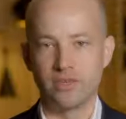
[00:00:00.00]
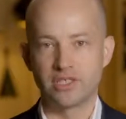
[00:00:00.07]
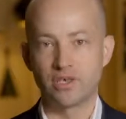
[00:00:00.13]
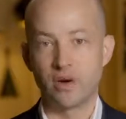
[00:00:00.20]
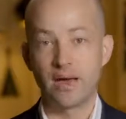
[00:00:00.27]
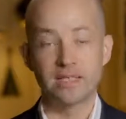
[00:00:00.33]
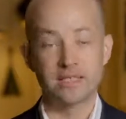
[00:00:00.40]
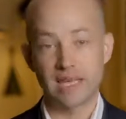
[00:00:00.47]
And
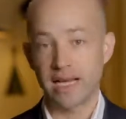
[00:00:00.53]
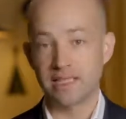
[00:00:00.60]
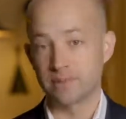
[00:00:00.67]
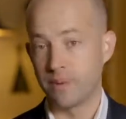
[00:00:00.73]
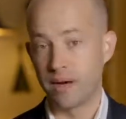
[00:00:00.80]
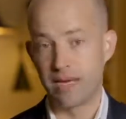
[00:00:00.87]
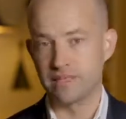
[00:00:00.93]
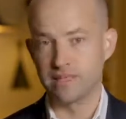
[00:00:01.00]
so I just ask
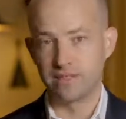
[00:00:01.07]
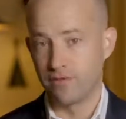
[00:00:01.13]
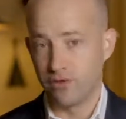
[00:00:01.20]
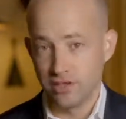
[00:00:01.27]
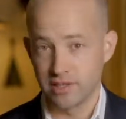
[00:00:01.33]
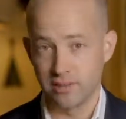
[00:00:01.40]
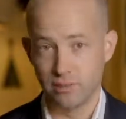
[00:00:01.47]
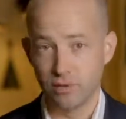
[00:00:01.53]
buyers this
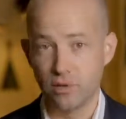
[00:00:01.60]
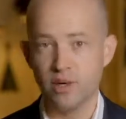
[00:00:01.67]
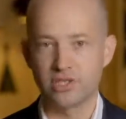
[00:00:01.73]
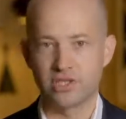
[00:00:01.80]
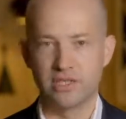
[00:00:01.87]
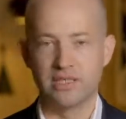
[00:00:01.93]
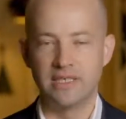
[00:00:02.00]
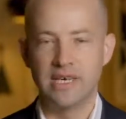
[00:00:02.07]
very simple
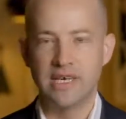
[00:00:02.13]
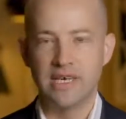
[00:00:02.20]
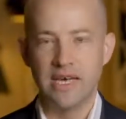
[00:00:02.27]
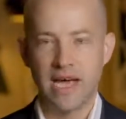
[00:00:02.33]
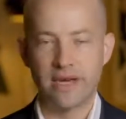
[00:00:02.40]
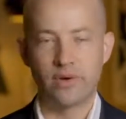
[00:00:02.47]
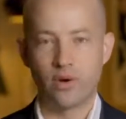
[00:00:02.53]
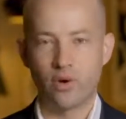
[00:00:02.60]
question,
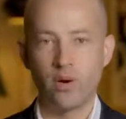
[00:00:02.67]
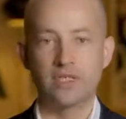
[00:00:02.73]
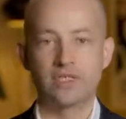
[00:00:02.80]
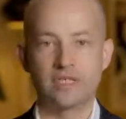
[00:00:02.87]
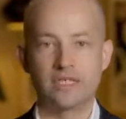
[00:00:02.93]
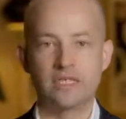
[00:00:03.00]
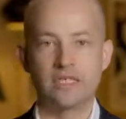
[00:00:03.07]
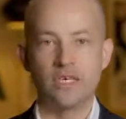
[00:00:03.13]
hey, quick
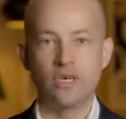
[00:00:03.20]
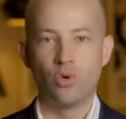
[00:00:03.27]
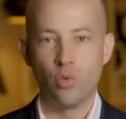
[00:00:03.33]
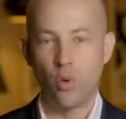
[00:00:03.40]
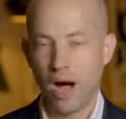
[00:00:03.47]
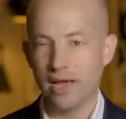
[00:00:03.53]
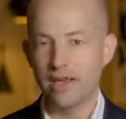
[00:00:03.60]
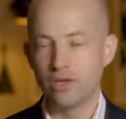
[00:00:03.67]
question,
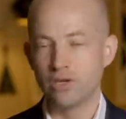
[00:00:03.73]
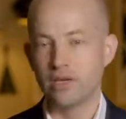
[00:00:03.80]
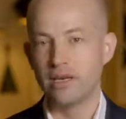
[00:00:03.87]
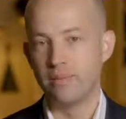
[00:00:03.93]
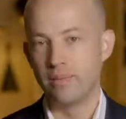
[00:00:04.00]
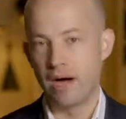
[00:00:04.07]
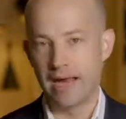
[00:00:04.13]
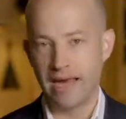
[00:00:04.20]
why are you looking
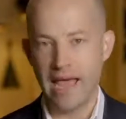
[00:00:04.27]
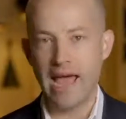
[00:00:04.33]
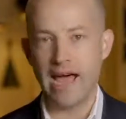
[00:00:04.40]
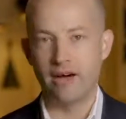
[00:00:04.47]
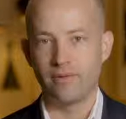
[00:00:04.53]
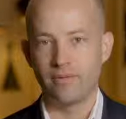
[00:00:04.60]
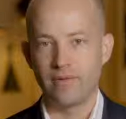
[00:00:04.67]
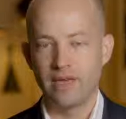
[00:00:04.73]
to buy
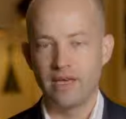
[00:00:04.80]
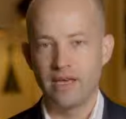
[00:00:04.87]
now?